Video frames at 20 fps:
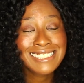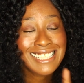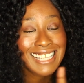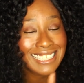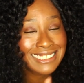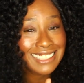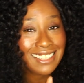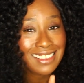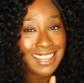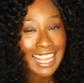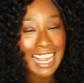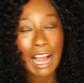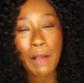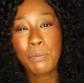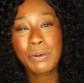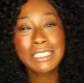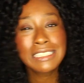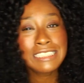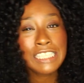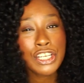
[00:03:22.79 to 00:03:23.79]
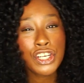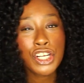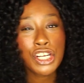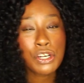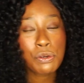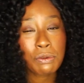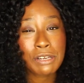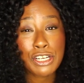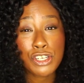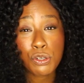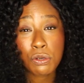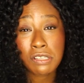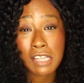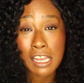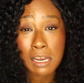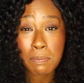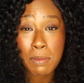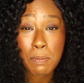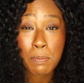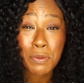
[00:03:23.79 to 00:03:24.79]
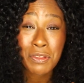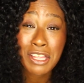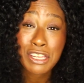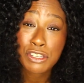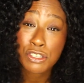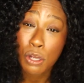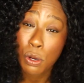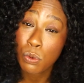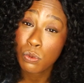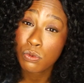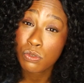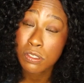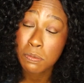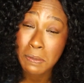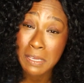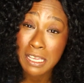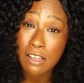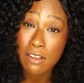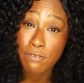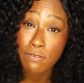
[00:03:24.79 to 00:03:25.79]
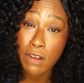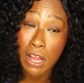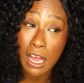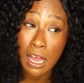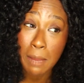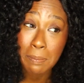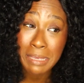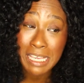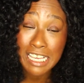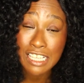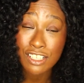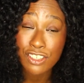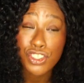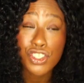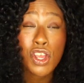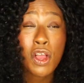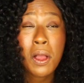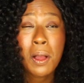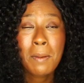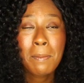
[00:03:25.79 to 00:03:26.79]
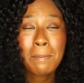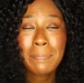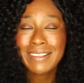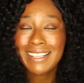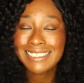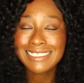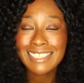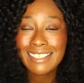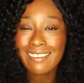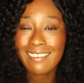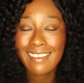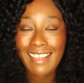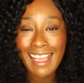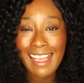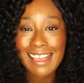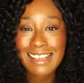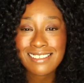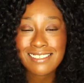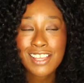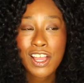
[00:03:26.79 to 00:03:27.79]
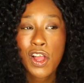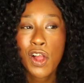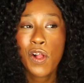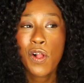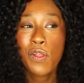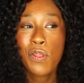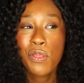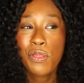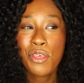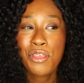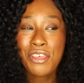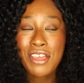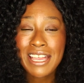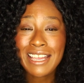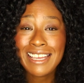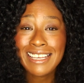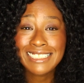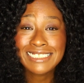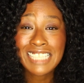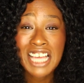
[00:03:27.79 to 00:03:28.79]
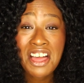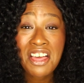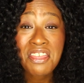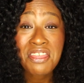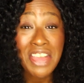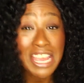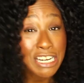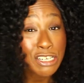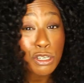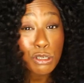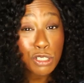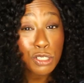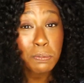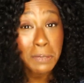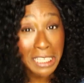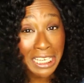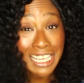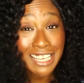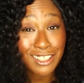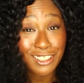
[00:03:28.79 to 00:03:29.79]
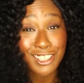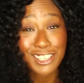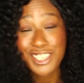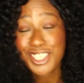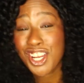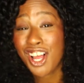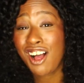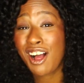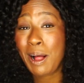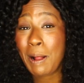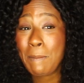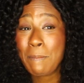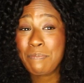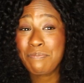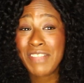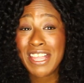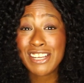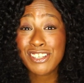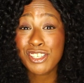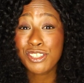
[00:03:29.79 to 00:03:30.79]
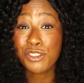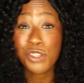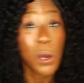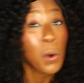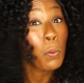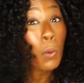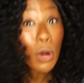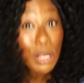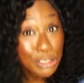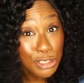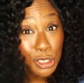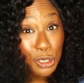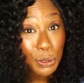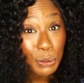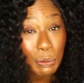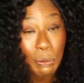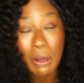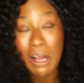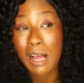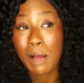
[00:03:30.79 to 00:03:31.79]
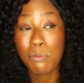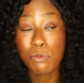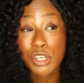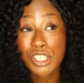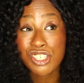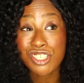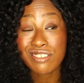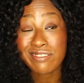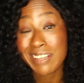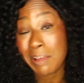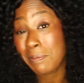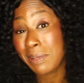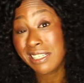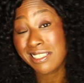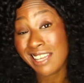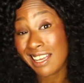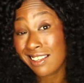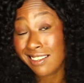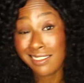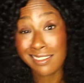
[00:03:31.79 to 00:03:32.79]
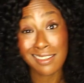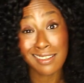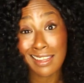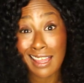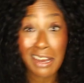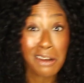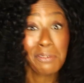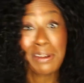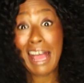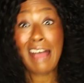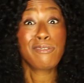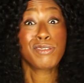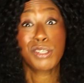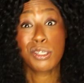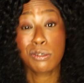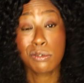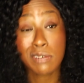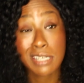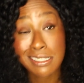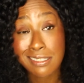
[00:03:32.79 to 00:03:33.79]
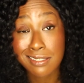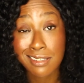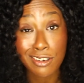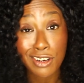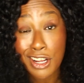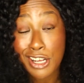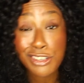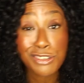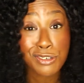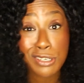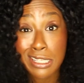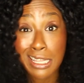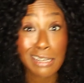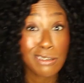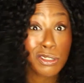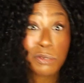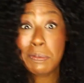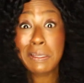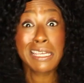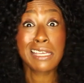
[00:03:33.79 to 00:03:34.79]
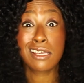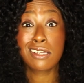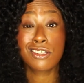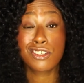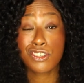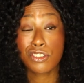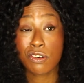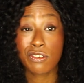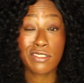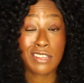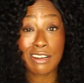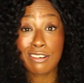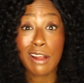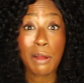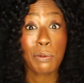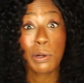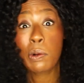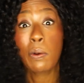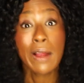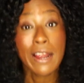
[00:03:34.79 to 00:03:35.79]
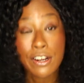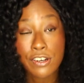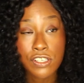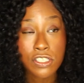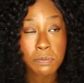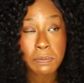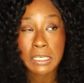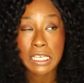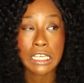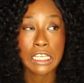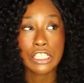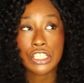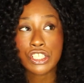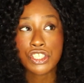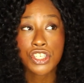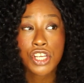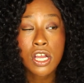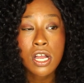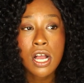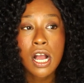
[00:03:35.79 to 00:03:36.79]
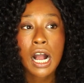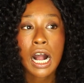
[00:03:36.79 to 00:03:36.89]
See, that's the thing. I wanna say you're gonna run into a lot of people that don't speak English, but that's not the case. The thing is, they do speak English. They just don't want to, which, I mean, technically they don't have to. It's their country. They don't speak English, or they're not required to speak English.